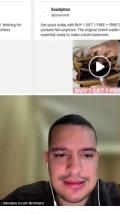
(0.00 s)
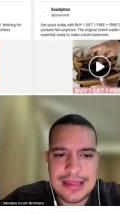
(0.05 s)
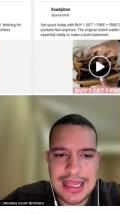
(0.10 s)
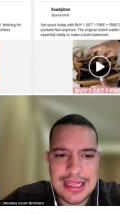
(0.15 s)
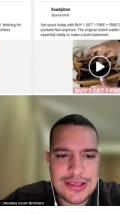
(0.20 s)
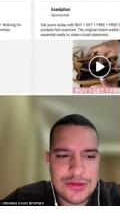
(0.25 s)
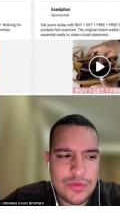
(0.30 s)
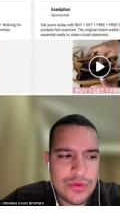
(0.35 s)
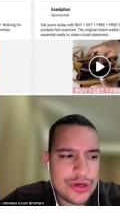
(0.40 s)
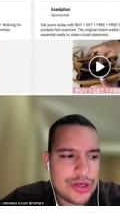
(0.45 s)

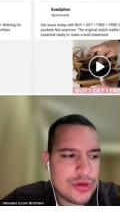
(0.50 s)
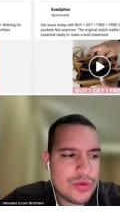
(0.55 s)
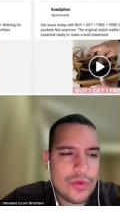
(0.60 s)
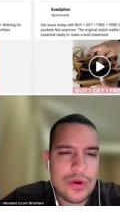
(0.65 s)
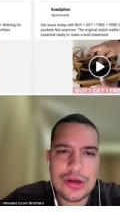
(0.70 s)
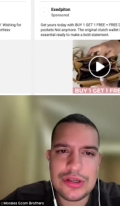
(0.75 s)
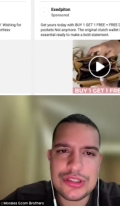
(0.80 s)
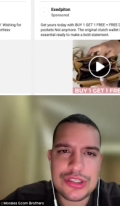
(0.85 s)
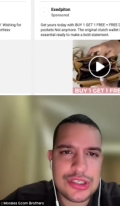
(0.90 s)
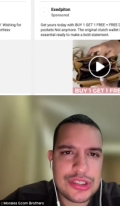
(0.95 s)
That's what you
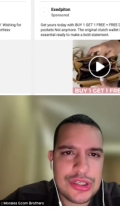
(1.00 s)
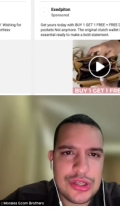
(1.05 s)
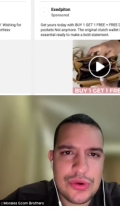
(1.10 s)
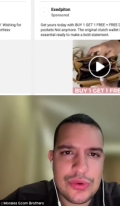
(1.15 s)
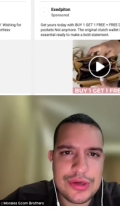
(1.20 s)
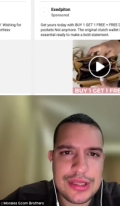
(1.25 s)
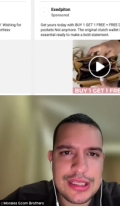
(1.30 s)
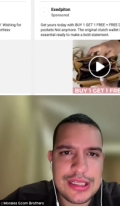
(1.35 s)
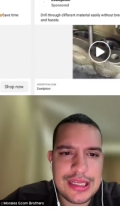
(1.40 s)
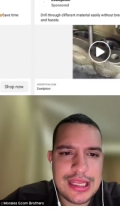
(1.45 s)
want. You
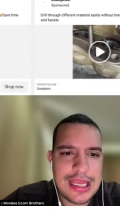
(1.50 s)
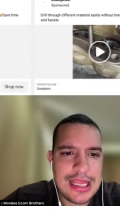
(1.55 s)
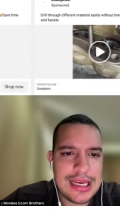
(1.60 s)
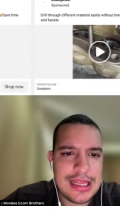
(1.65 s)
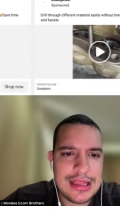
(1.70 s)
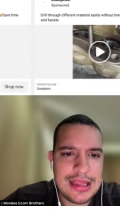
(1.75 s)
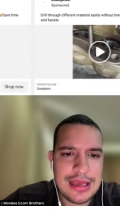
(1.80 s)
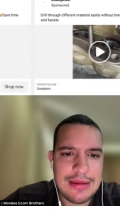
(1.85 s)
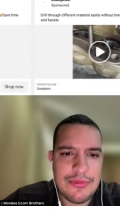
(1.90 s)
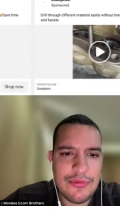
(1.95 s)
don't need
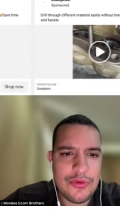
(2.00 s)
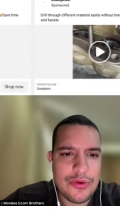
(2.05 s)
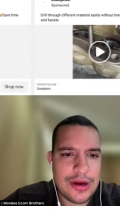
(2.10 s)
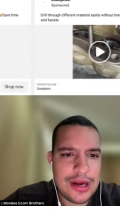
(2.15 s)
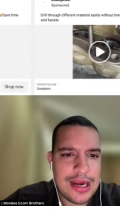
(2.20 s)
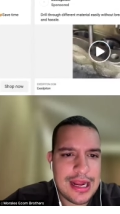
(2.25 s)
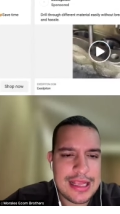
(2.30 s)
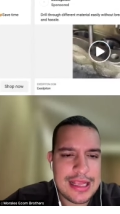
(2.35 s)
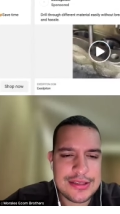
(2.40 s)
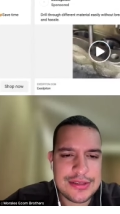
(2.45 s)
anything more.
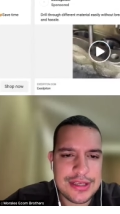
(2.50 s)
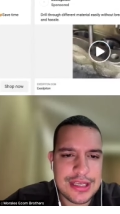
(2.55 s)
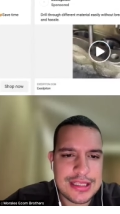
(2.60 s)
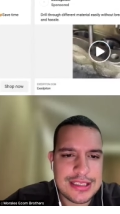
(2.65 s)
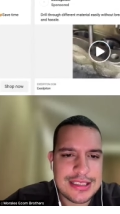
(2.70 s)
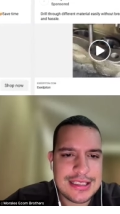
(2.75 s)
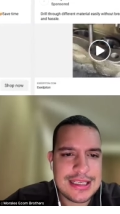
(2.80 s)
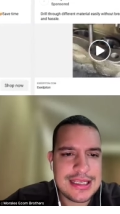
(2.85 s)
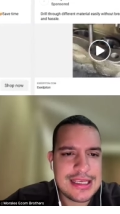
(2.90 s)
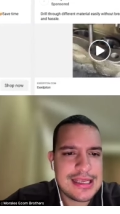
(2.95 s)
And as you
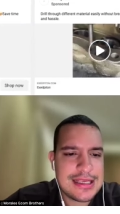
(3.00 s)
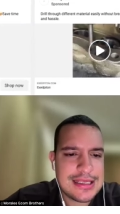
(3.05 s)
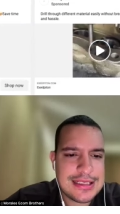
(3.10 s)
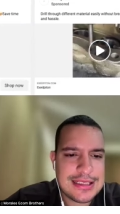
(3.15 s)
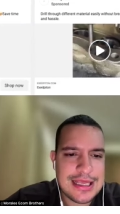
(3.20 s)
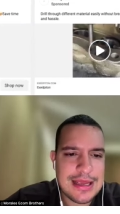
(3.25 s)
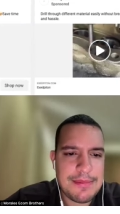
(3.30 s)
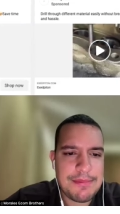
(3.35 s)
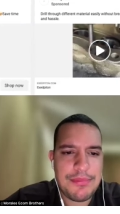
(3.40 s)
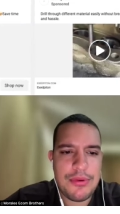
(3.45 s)
can see,
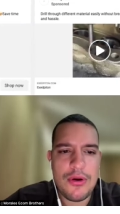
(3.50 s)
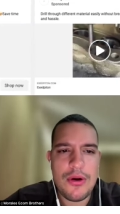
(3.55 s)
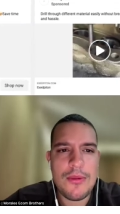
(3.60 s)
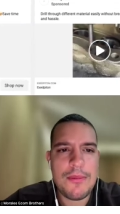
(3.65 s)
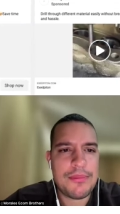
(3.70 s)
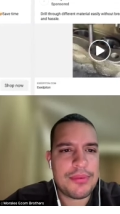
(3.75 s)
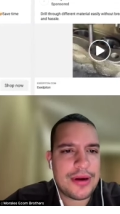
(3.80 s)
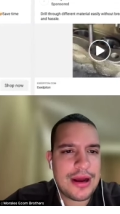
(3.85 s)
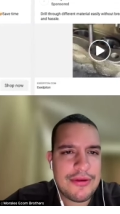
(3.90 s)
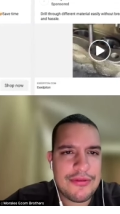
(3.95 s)
simple,
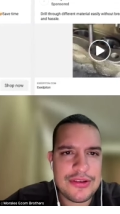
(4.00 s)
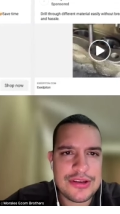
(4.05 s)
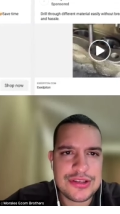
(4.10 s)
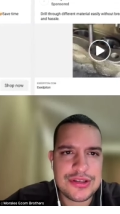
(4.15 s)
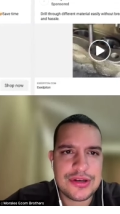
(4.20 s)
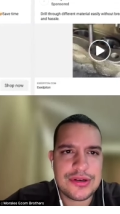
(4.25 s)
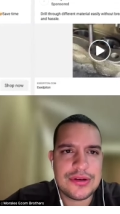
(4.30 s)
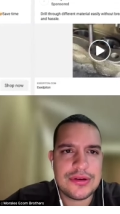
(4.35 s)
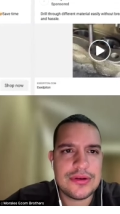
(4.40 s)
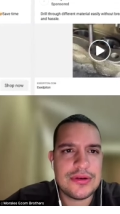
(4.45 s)

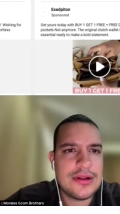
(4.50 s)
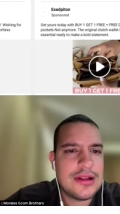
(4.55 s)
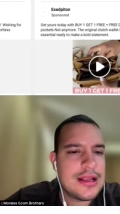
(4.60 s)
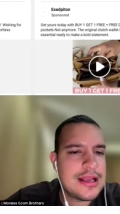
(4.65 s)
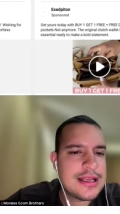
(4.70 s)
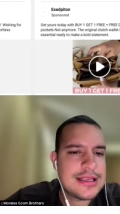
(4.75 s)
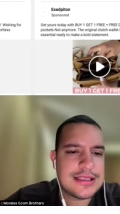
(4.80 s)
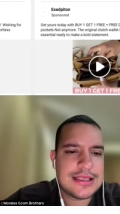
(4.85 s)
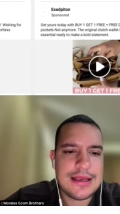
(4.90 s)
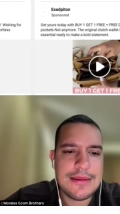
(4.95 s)
professional,
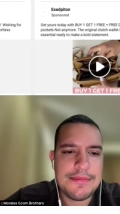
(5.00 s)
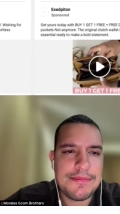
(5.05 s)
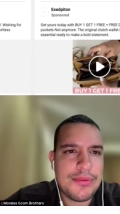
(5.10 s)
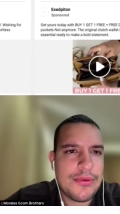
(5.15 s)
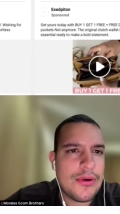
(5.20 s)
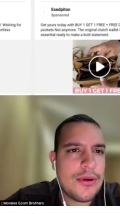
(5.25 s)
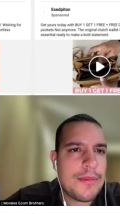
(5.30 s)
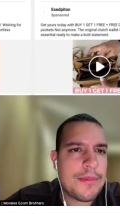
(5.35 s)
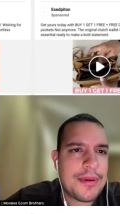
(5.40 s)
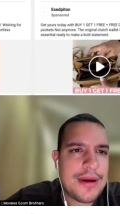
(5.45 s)

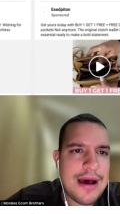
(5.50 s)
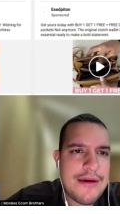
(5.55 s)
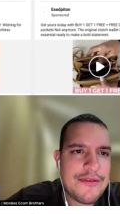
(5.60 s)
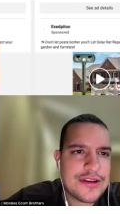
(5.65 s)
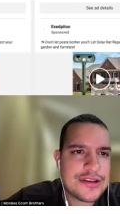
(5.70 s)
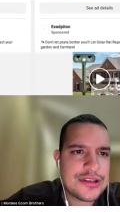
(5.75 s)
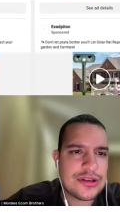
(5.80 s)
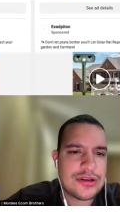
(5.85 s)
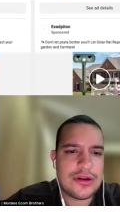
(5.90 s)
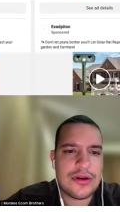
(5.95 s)
simple
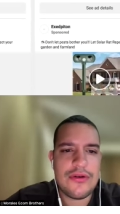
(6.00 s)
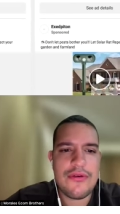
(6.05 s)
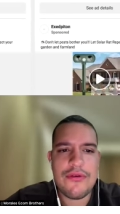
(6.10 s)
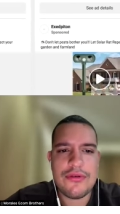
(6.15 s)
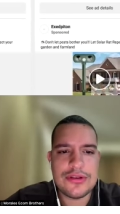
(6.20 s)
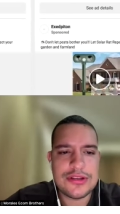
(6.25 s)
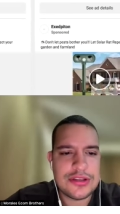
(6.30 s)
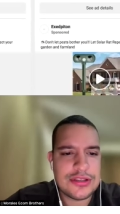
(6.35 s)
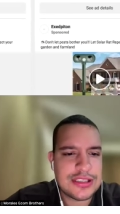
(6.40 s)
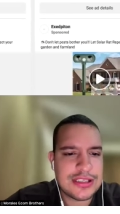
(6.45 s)

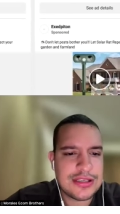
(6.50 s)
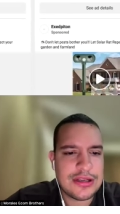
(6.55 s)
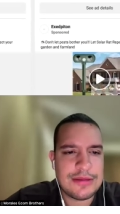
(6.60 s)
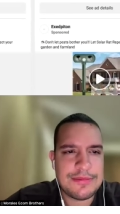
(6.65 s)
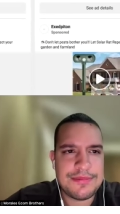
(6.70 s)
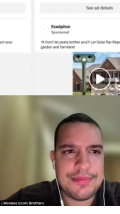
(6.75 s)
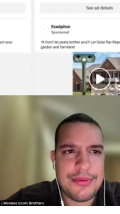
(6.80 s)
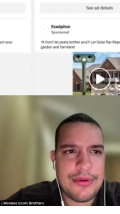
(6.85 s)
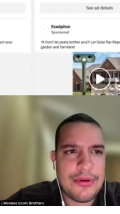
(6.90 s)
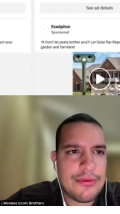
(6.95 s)

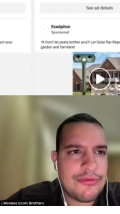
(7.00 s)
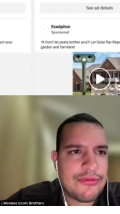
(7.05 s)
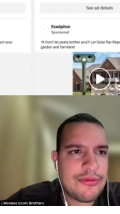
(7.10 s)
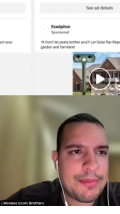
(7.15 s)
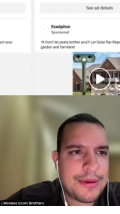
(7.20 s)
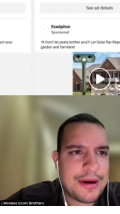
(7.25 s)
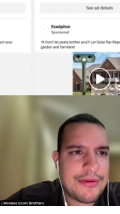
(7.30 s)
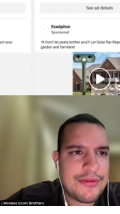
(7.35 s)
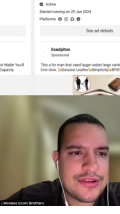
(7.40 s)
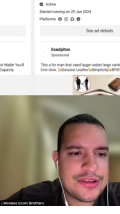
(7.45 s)
for
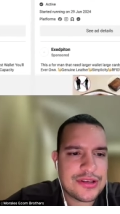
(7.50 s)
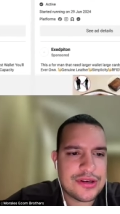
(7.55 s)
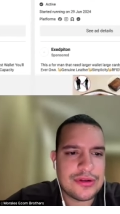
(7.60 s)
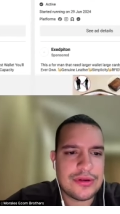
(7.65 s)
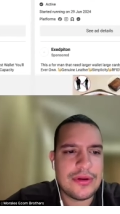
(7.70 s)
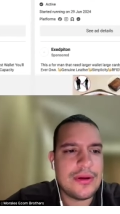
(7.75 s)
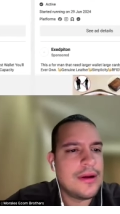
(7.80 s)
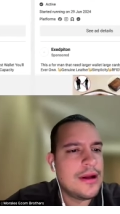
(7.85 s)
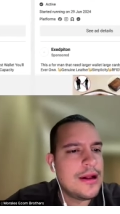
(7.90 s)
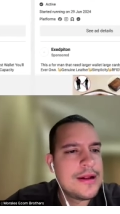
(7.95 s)

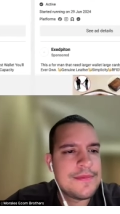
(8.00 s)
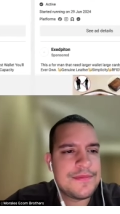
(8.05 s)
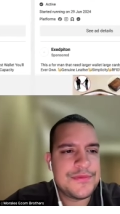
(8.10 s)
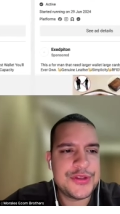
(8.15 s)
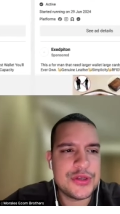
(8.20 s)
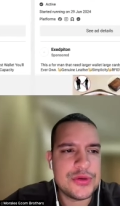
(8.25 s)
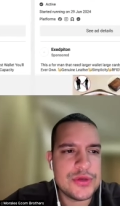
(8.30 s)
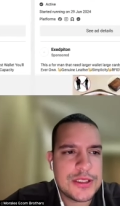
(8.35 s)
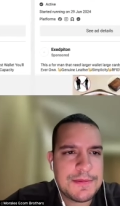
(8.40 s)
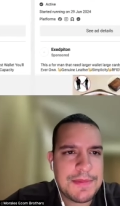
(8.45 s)
professional,
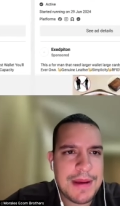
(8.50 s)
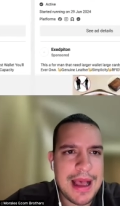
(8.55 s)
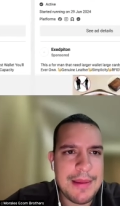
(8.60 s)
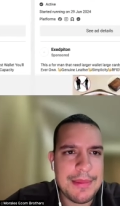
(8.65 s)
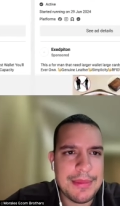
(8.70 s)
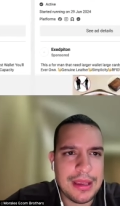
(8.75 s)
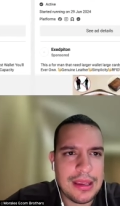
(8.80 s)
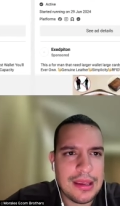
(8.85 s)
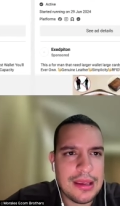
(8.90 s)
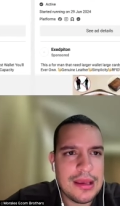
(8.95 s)
too
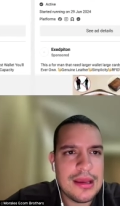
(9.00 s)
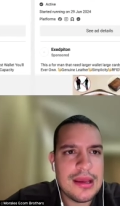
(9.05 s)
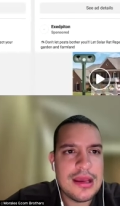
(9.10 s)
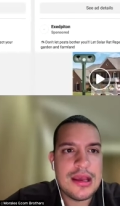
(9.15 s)
spammy.